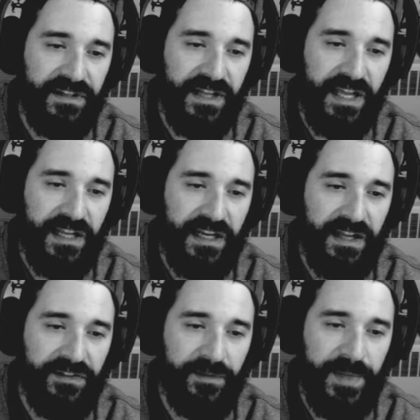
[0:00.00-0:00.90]
and that can
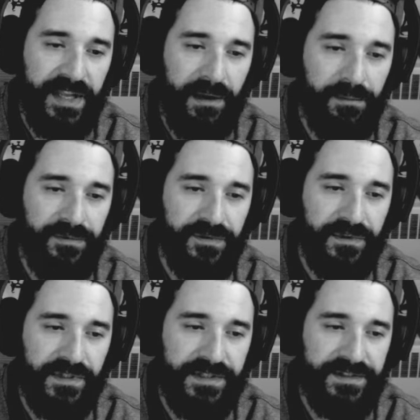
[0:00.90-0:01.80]
either be
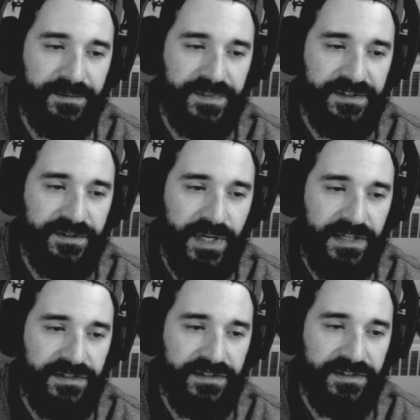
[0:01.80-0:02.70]
helpful in some
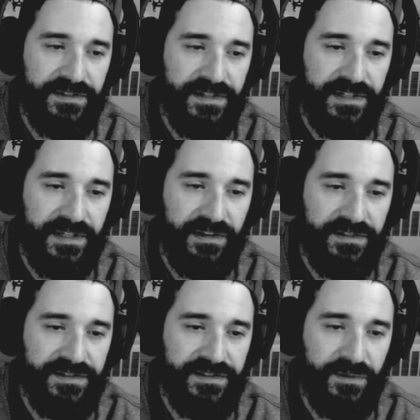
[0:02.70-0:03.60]
situations or in
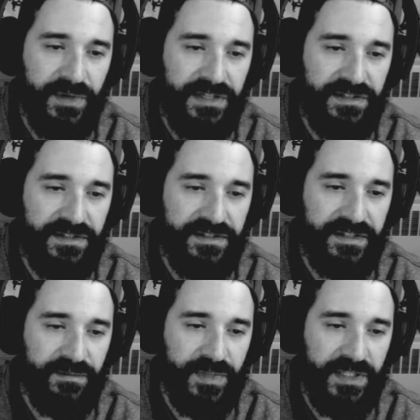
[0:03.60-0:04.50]
other situations it
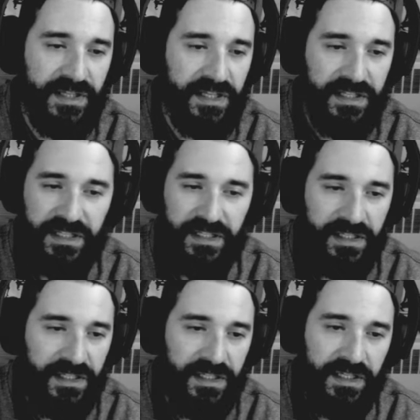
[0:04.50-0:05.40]
can be like,
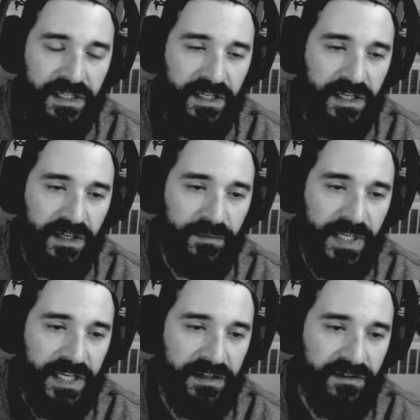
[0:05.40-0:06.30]
oh
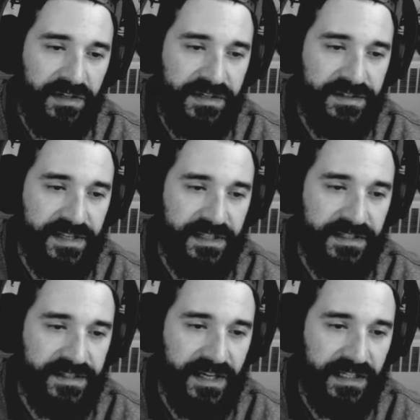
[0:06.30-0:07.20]
man, I don't understand
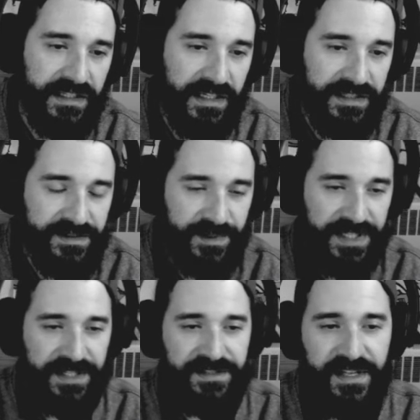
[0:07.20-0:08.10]
these guidelines. But
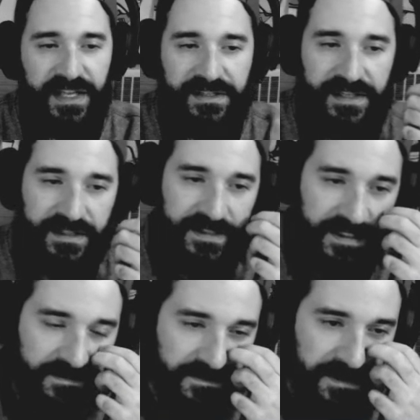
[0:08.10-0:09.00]
in this case, I
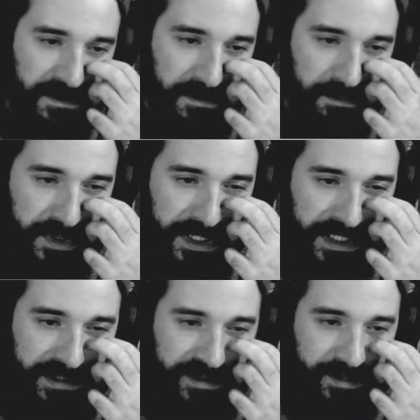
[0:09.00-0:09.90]
did feel pretty
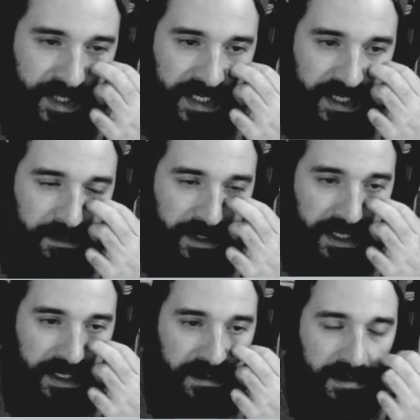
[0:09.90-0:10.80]
inspired
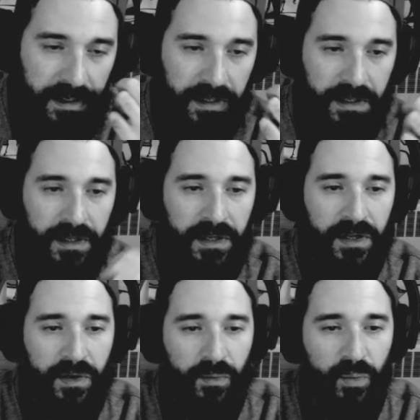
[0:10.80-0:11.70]
by
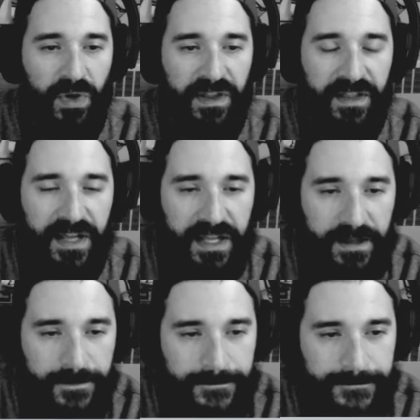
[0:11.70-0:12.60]
what they